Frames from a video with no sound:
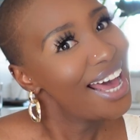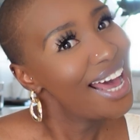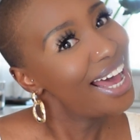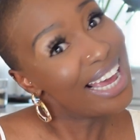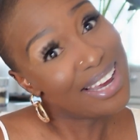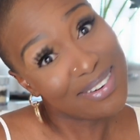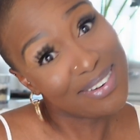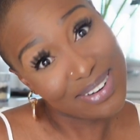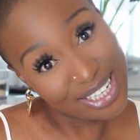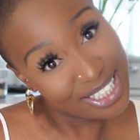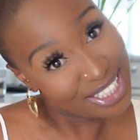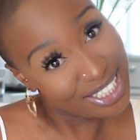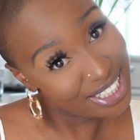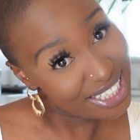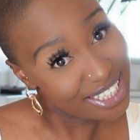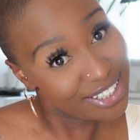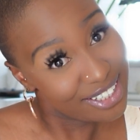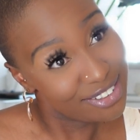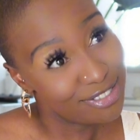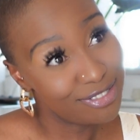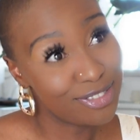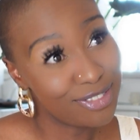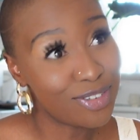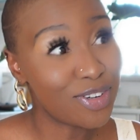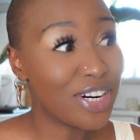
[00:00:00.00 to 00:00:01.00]
I went looking
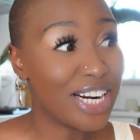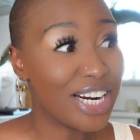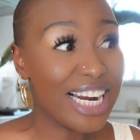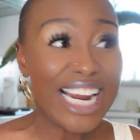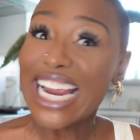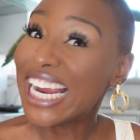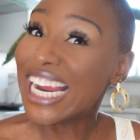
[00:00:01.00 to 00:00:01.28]
for